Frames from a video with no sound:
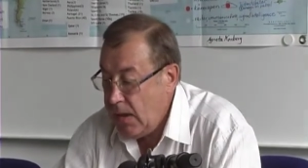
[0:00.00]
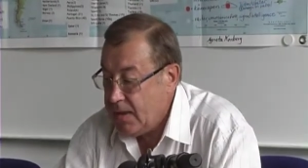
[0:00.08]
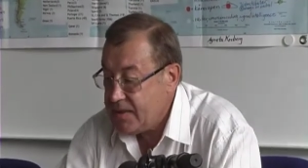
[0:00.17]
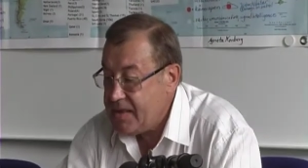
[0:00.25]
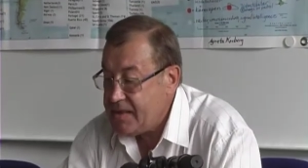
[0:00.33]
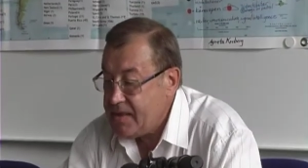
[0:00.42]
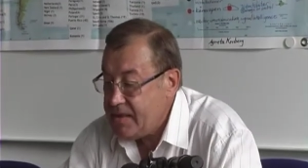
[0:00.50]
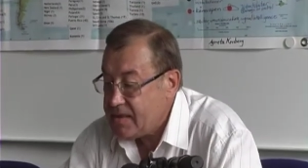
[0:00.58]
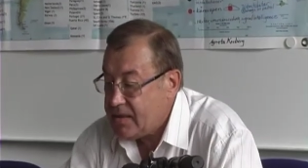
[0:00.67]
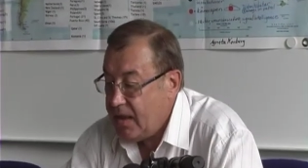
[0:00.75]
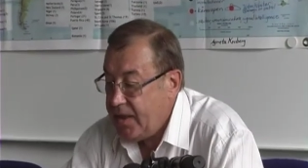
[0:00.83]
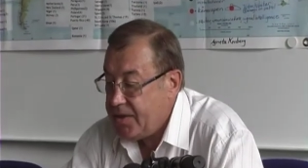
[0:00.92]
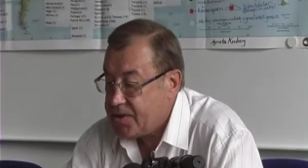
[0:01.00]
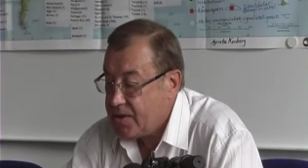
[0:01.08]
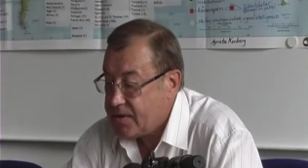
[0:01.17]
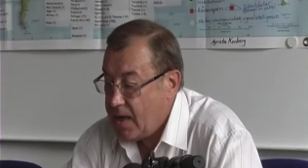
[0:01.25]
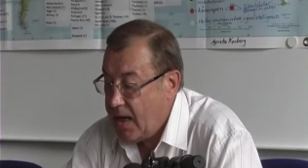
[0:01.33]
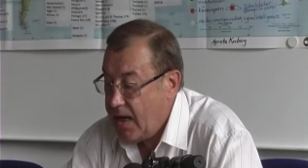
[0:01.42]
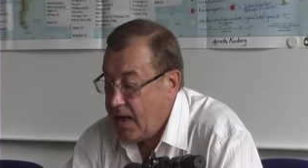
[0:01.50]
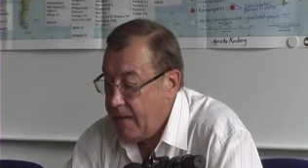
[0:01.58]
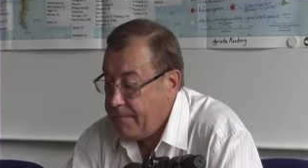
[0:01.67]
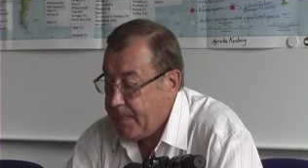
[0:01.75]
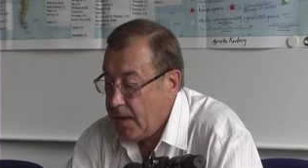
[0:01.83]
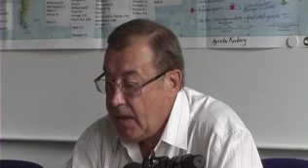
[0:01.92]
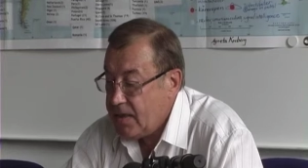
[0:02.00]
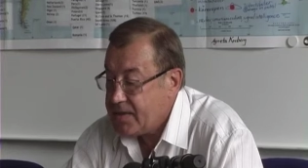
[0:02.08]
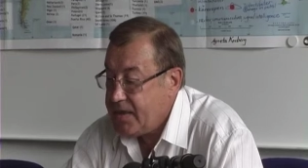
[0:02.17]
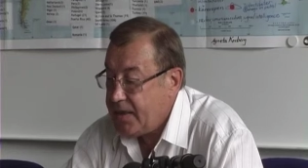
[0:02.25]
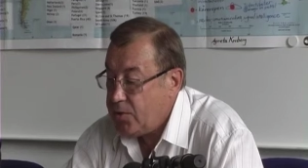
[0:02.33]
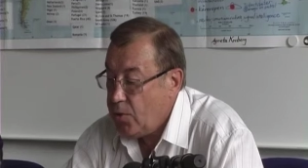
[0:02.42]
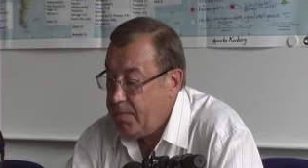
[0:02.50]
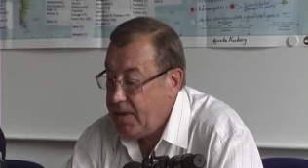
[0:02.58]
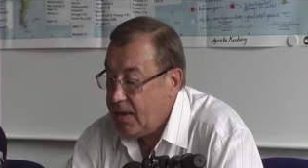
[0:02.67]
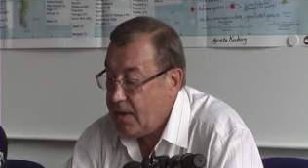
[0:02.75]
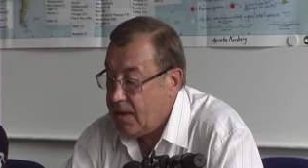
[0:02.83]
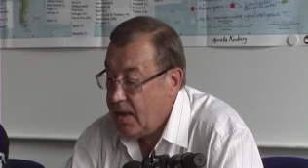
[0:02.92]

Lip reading: These installations are said to be